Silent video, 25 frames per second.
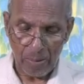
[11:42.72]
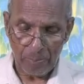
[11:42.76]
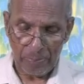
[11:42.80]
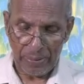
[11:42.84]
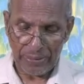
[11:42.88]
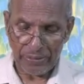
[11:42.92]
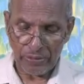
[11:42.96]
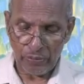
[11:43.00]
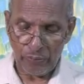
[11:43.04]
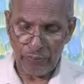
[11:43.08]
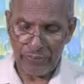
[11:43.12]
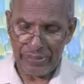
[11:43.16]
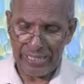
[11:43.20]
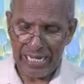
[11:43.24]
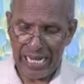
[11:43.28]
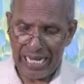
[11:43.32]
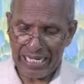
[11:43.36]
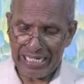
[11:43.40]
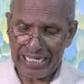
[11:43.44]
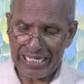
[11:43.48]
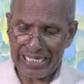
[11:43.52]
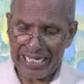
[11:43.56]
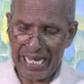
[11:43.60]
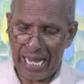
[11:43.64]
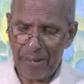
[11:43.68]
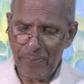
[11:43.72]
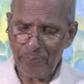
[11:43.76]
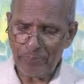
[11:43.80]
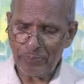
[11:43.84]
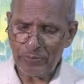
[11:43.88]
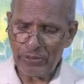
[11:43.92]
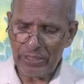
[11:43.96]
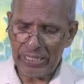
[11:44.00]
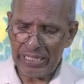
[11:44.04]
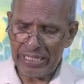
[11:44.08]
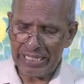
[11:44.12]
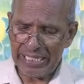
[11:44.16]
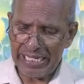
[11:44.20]
but we are
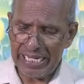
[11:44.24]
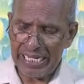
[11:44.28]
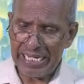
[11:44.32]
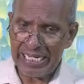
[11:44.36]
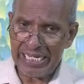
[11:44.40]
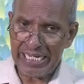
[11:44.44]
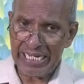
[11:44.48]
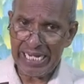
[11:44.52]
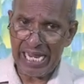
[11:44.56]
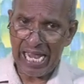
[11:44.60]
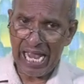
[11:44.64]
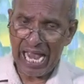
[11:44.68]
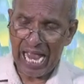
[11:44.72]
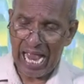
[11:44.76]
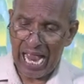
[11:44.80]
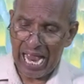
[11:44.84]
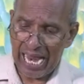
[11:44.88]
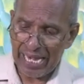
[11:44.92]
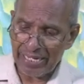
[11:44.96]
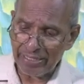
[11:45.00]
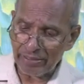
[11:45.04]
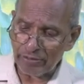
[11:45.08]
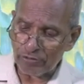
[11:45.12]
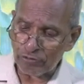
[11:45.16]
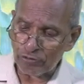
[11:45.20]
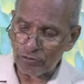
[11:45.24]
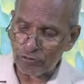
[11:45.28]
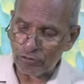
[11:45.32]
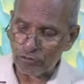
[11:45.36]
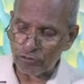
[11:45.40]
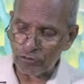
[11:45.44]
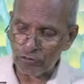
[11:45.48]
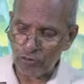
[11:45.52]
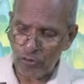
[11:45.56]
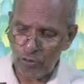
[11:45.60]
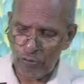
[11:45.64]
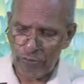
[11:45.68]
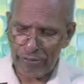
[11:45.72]
kept in and
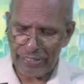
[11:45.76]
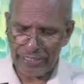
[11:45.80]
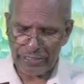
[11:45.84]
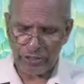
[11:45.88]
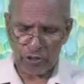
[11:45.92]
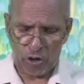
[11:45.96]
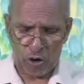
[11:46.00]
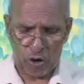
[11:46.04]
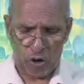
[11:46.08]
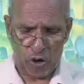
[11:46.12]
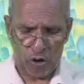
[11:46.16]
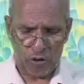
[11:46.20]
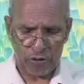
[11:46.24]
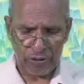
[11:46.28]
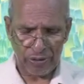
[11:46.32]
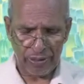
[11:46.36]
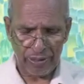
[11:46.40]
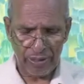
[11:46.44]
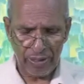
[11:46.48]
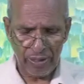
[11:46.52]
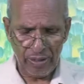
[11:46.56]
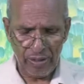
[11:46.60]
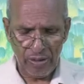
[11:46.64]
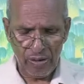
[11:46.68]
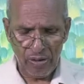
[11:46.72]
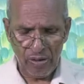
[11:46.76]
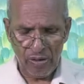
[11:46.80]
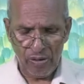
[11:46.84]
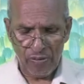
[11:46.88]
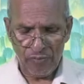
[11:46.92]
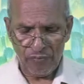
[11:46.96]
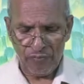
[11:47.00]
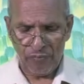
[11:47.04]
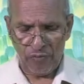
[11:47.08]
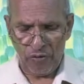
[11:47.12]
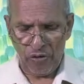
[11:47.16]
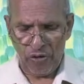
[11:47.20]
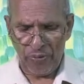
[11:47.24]
through it all
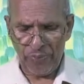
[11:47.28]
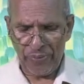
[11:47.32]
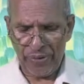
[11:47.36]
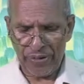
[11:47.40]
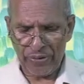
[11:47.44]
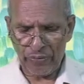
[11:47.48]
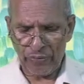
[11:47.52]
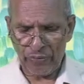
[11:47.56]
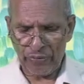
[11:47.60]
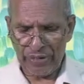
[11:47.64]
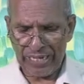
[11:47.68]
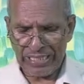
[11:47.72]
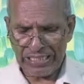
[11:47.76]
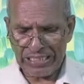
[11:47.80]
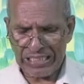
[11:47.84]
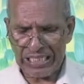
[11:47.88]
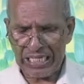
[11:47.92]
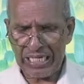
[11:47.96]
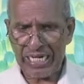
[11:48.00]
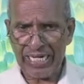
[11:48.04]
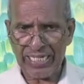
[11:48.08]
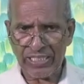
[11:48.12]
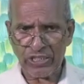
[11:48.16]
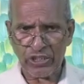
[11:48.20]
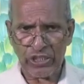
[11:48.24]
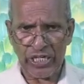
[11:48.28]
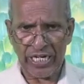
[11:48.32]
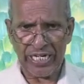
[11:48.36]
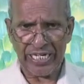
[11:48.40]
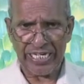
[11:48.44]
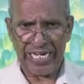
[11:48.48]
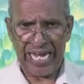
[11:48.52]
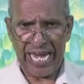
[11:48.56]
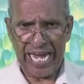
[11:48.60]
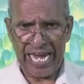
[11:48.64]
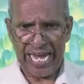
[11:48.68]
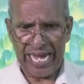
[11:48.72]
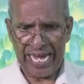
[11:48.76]
for the resurrection
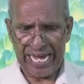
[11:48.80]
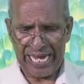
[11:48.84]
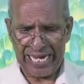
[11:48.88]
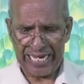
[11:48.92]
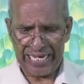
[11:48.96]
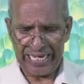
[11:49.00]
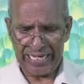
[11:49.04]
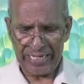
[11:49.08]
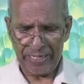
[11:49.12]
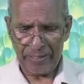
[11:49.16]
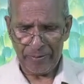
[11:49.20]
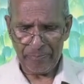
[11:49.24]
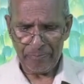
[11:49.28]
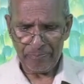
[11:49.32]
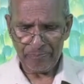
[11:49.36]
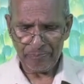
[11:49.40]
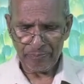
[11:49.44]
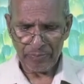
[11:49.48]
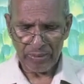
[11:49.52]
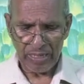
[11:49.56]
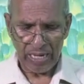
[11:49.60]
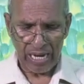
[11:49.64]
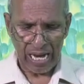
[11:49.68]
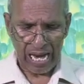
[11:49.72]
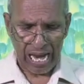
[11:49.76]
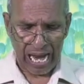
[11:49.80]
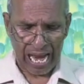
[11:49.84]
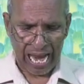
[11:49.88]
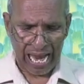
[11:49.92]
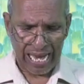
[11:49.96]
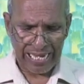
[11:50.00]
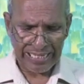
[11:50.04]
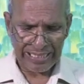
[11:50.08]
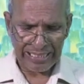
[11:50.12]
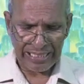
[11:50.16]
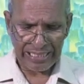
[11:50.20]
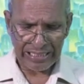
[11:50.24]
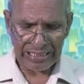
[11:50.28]
day
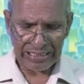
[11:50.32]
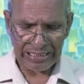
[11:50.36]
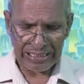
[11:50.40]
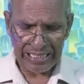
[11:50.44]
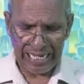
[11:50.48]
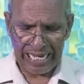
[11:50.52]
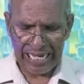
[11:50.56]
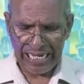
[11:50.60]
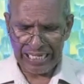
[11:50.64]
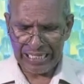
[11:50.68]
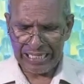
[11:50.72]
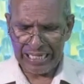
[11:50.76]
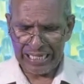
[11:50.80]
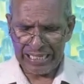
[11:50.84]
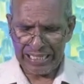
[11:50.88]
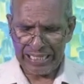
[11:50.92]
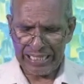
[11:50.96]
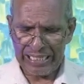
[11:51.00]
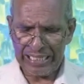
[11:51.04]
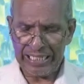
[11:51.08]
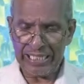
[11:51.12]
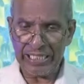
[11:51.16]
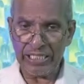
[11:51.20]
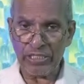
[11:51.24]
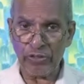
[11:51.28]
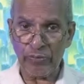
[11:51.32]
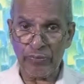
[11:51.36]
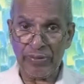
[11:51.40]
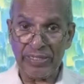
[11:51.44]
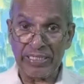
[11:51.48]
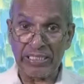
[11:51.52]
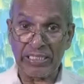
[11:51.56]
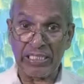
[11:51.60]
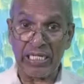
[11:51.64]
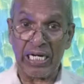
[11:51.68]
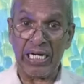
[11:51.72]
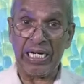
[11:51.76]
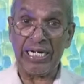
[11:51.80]
and taken into
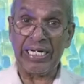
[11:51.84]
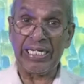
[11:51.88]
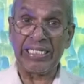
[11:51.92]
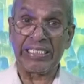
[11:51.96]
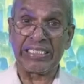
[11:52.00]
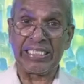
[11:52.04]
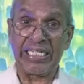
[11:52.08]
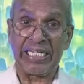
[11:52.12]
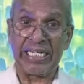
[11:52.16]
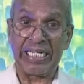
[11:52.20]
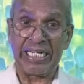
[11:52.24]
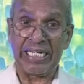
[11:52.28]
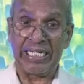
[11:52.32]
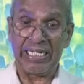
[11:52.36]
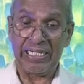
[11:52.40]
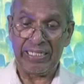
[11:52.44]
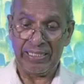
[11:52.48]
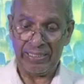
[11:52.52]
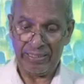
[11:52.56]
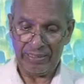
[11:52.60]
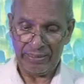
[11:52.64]
eternity